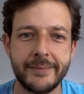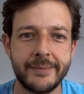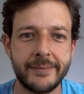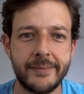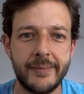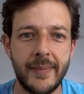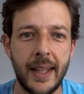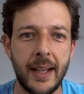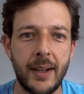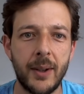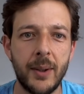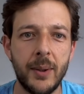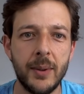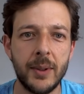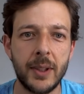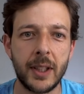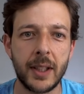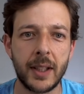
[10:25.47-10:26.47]
No.
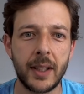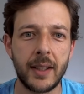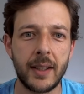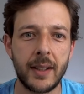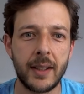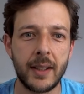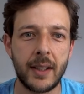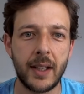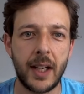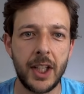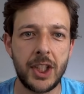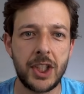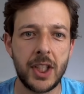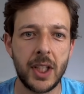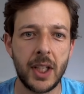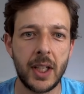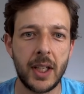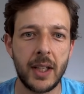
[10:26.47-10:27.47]
Look, caught
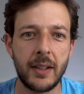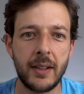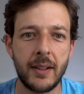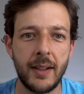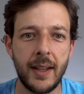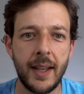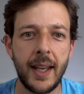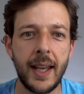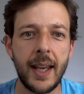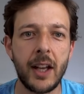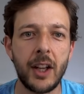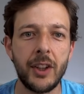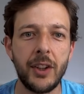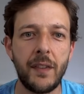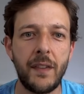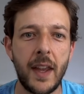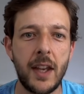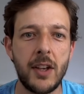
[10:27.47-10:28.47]
ya. I'll
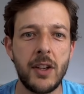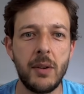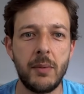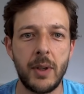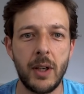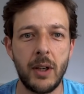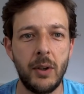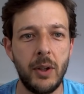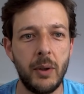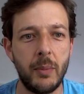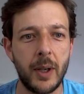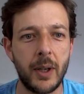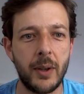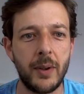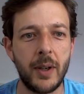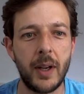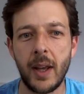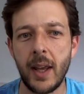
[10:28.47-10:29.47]
defend you. No, you
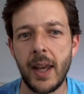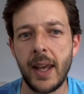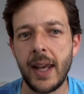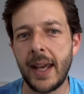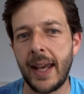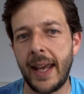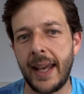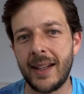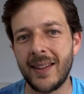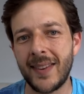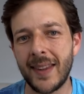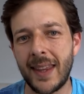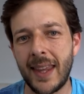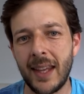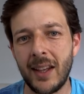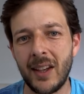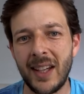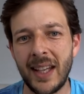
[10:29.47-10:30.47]
won't. And is the
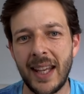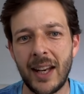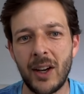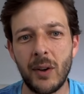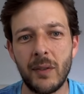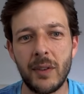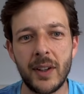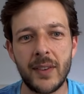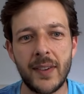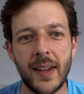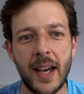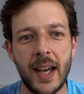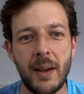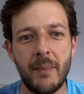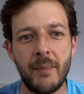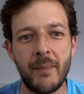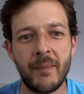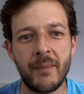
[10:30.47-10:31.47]
king going to get over in
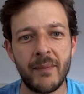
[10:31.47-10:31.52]
time?